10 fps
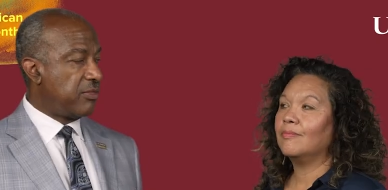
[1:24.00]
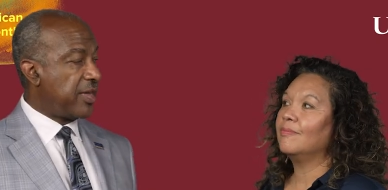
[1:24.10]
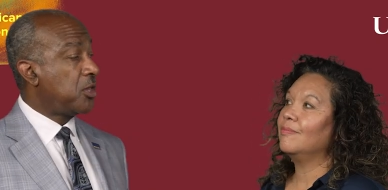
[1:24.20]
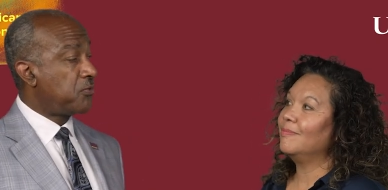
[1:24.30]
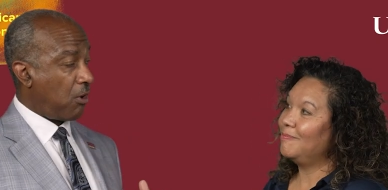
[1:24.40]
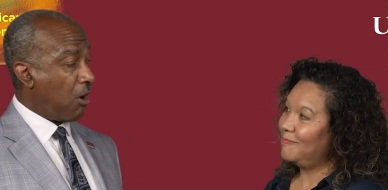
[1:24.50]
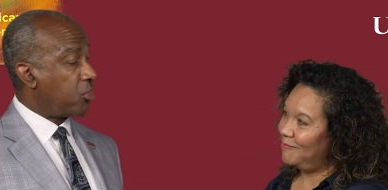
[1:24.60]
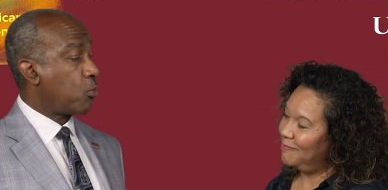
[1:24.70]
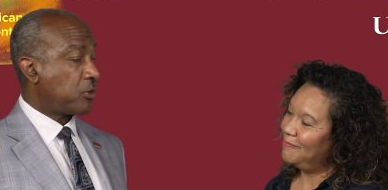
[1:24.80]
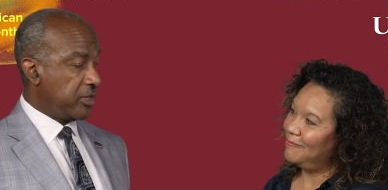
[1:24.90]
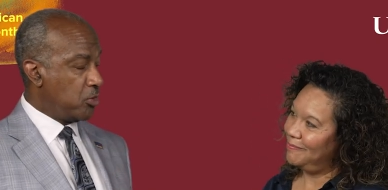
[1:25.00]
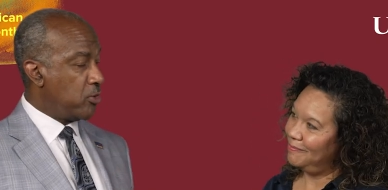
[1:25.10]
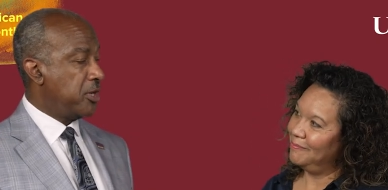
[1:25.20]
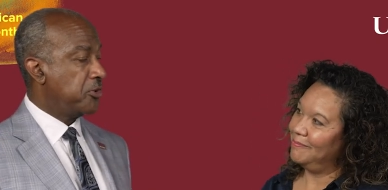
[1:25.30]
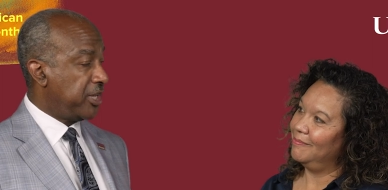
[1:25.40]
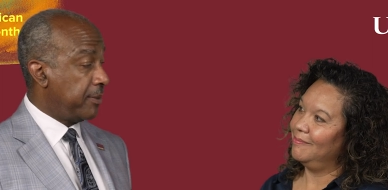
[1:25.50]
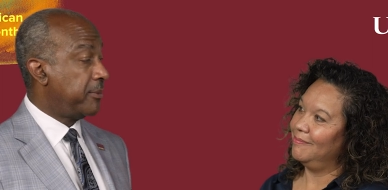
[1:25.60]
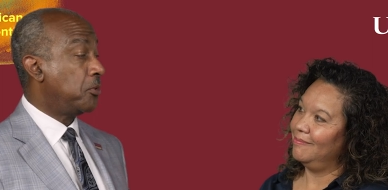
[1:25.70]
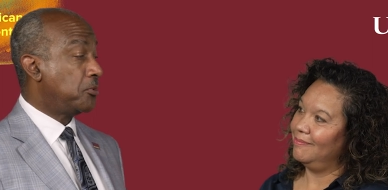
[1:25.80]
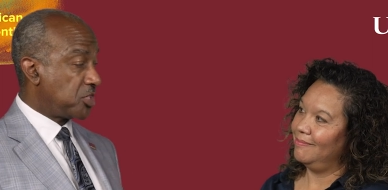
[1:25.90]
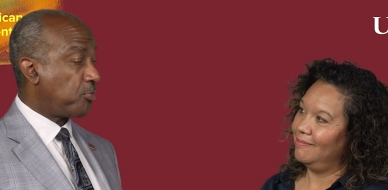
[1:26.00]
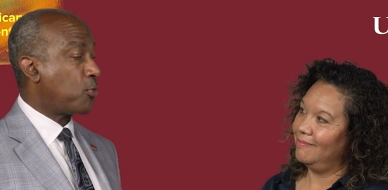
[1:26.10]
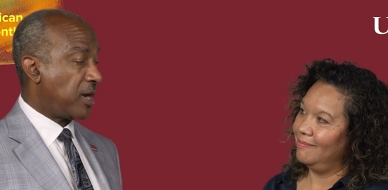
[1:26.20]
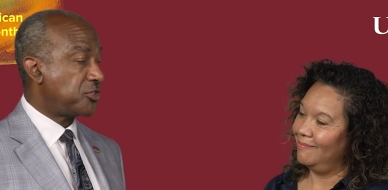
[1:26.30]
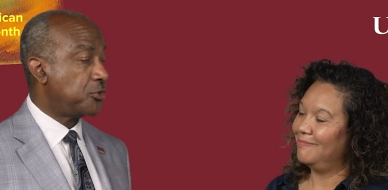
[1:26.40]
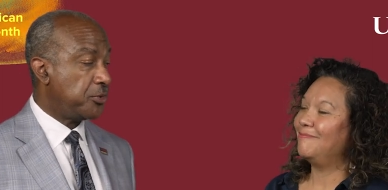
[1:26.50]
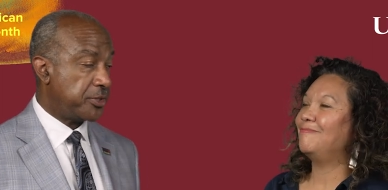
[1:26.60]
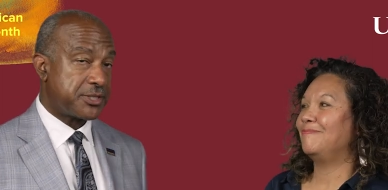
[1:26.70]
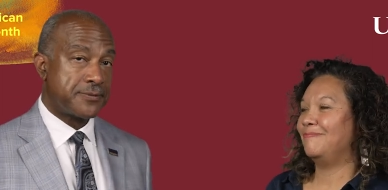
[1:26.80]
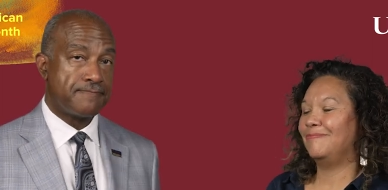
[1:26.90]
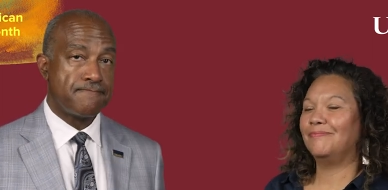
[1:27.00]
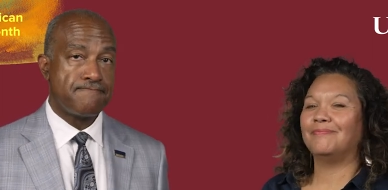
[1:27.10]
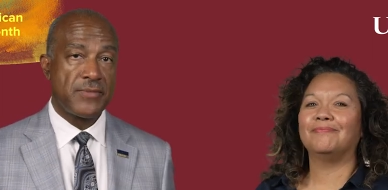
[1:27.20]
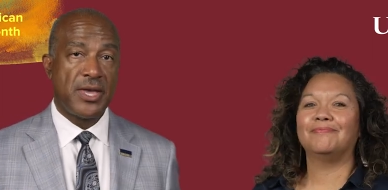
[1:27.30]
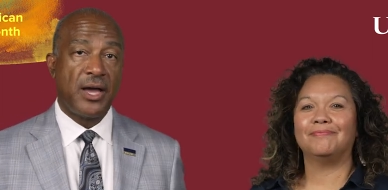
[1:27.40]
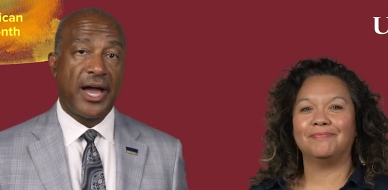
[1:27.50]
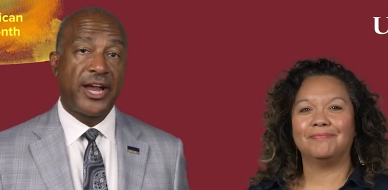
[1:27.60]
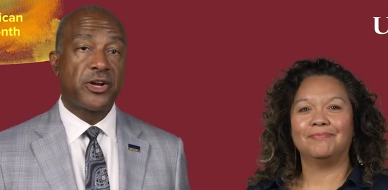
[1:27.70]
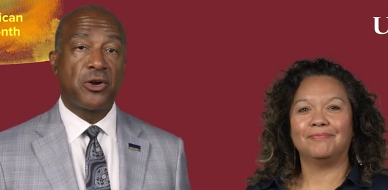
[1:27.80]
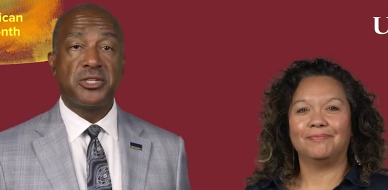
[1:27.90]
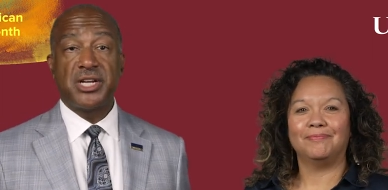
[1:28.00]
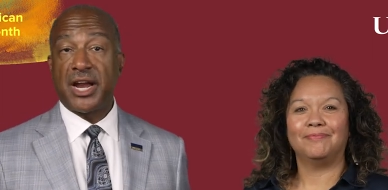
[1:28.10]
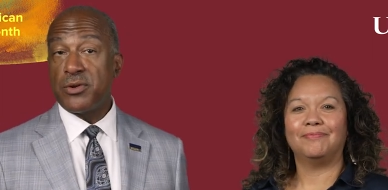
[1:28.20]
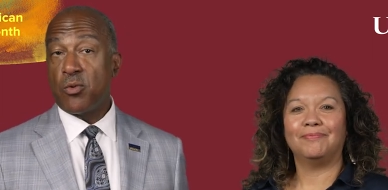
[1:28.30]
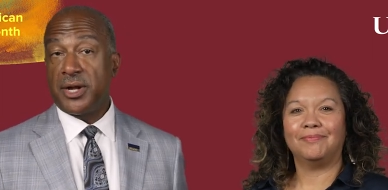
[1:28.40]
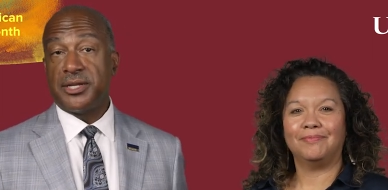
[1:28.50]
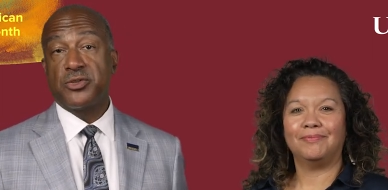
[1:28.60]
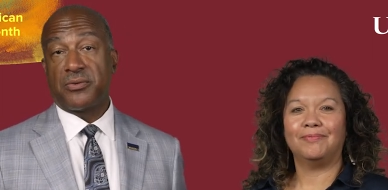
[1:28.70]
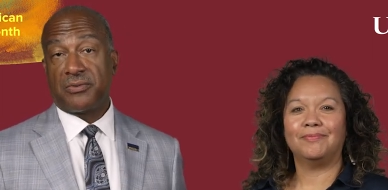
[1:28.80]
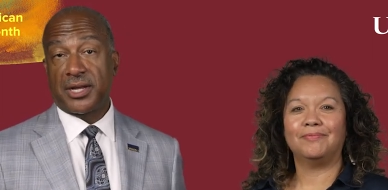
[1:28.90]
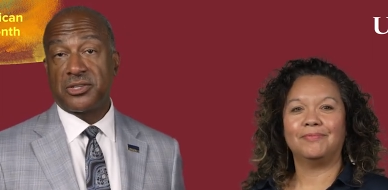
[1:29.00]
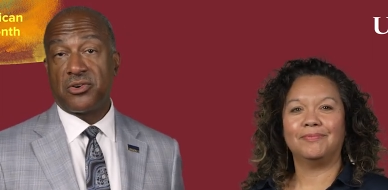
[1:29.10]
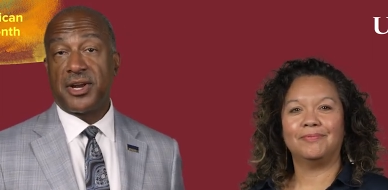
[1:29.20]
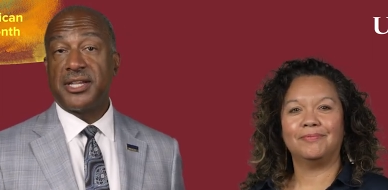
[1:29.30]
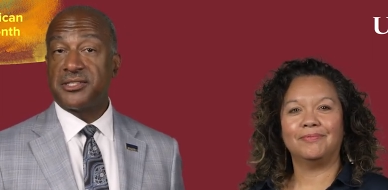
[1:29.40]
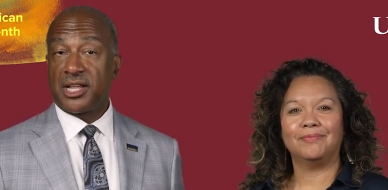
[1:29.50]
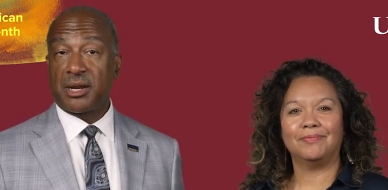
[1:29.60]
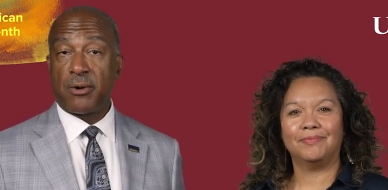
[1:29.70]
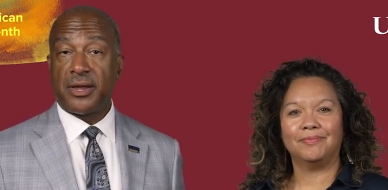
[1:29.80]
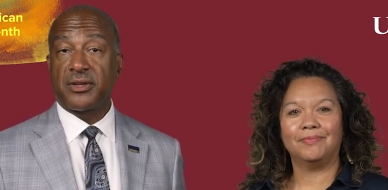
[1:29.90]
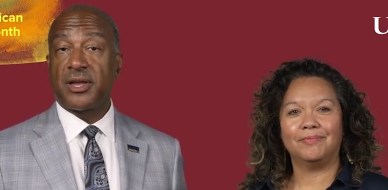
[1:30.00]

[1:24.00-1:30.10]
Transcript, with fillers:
Speaker 1: Thank you for all the work that you and your team do to support our students. I encourage everyone to reflect on and celebrate the